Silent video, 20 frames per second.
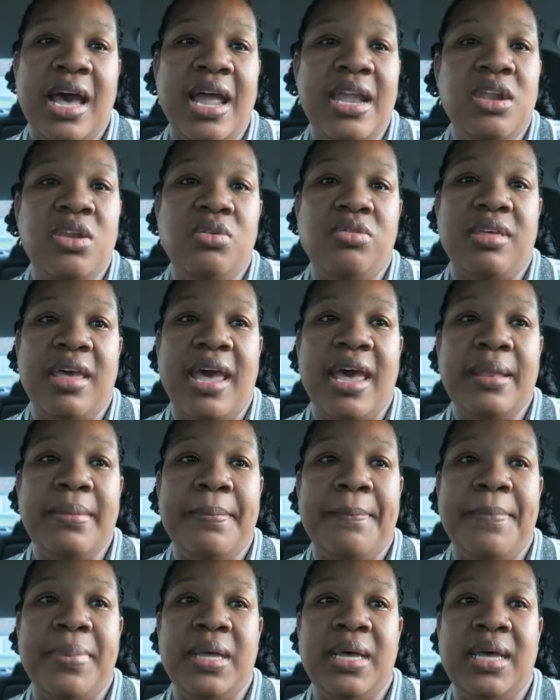I knew
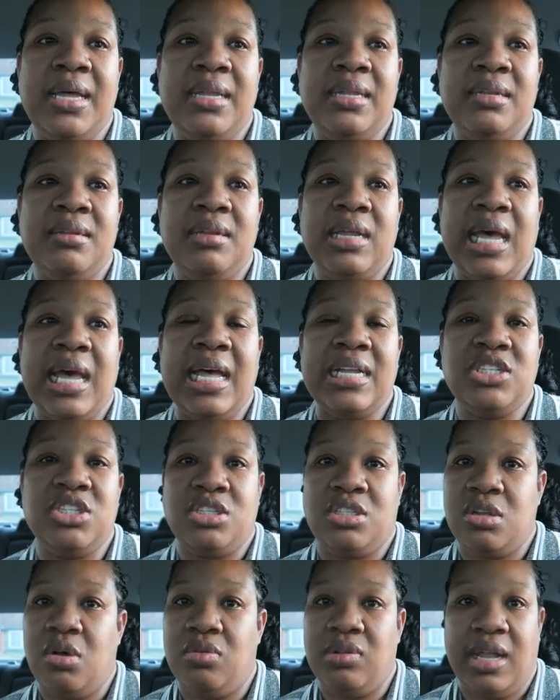that, but I
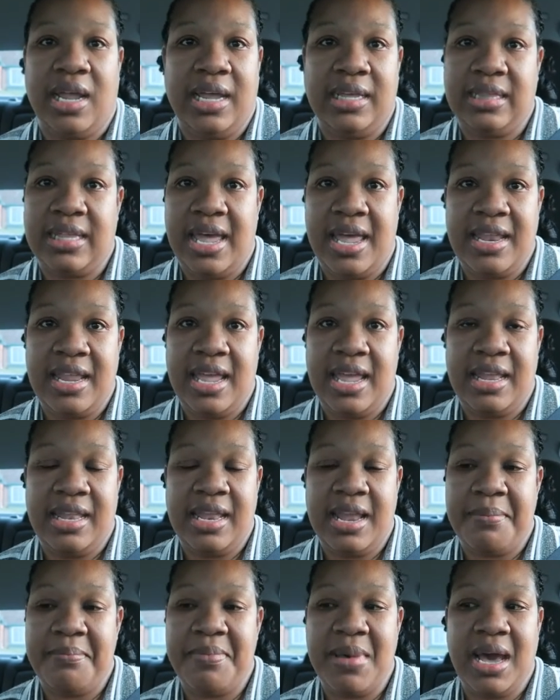just don't like that,
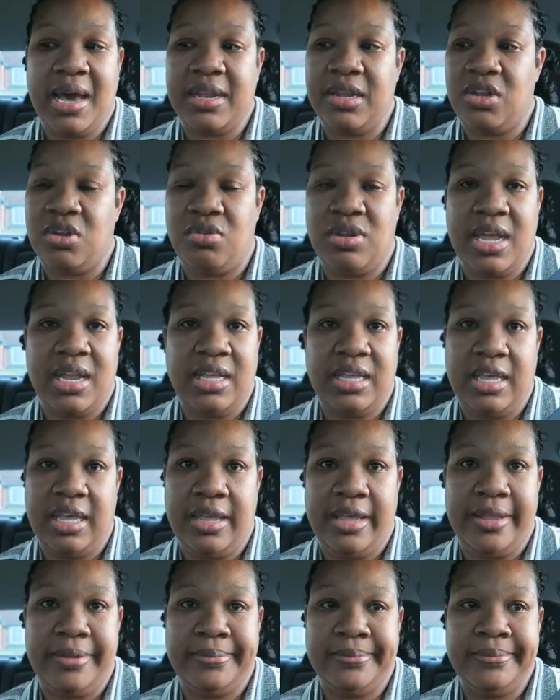and I'm not gonna do that
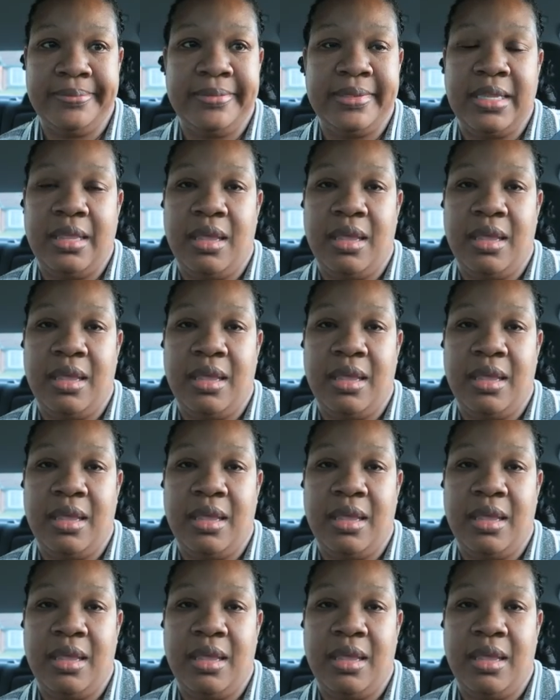again.